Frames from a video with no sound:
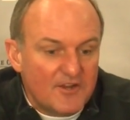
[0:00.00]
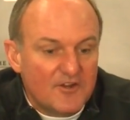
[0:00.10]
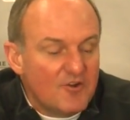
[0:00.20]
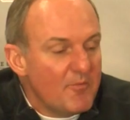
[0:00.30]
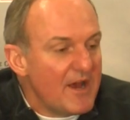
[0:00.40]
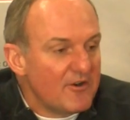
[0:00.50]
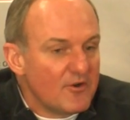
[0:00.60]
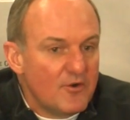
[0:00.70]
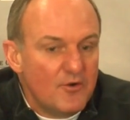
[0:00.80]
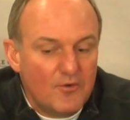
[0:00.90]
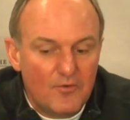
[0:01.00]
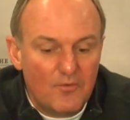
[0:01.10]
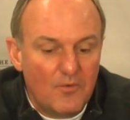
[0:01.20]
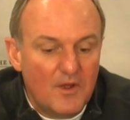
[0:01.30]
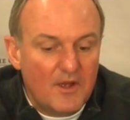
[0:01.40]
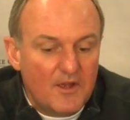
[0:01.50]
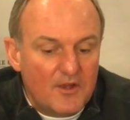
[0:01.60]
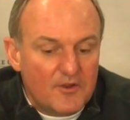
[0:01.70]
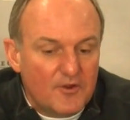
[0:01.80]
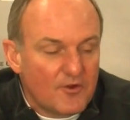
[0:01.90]
No matter who
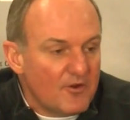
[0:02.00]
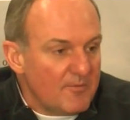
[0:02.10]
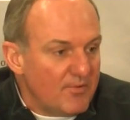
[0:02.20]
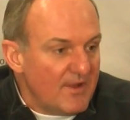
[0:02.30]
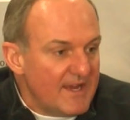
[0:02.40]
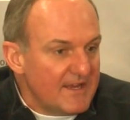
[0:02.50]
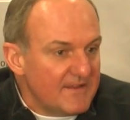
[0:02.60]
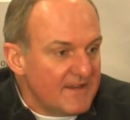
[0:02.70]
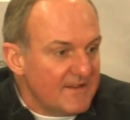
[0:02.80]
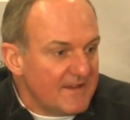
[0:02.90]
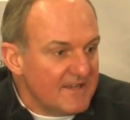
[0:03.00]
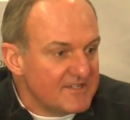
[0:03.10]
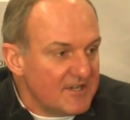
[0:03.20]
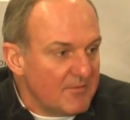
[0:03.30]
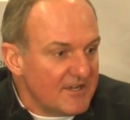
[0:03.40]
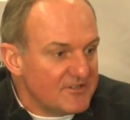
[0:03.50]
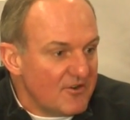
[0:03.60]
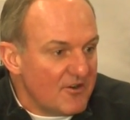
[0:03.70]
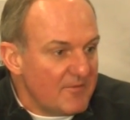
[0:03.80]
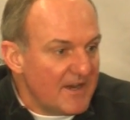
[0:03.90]
you're going to play in the NCAA
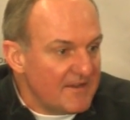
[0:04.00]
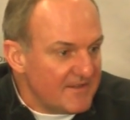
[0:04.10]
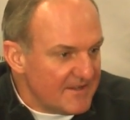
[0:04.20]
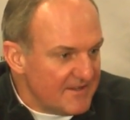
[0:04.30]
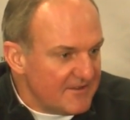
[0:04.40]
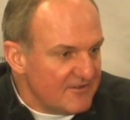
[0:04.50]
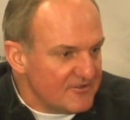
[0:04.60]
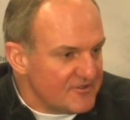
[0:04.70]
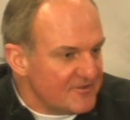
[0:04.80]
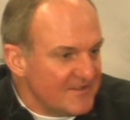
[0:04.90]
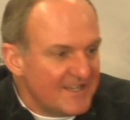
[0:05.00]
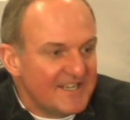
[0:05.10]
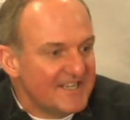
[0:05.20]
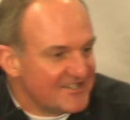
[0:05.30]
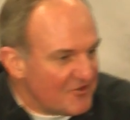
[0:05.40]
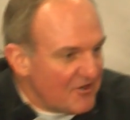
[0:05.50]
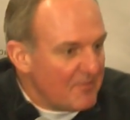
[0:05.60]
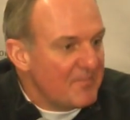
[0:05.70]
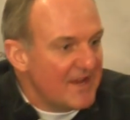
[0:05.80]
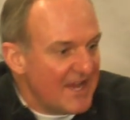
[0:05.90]
tournament, I think that it's going
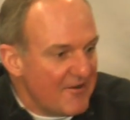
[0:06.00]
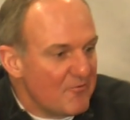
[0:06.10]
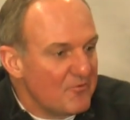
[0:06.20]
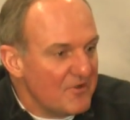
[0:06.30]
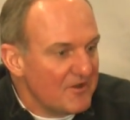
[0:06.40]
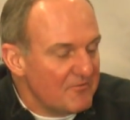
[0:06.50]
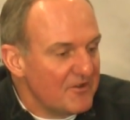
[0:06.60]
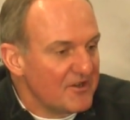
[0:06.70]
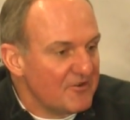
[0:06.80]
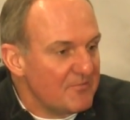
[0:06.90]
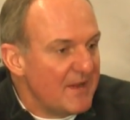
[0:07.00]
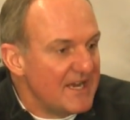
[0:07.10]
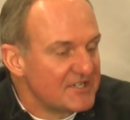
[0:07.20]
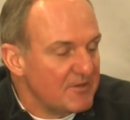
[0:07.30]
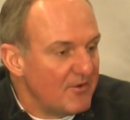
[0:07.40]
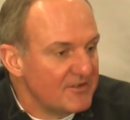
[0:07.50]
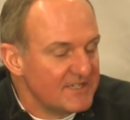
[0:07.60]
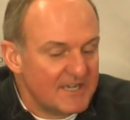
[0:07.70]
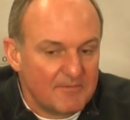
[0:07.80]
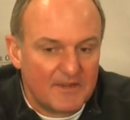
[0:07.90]
to be a really, really good basketball
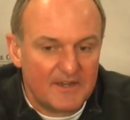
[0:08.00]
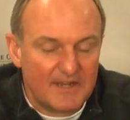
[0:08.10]
team.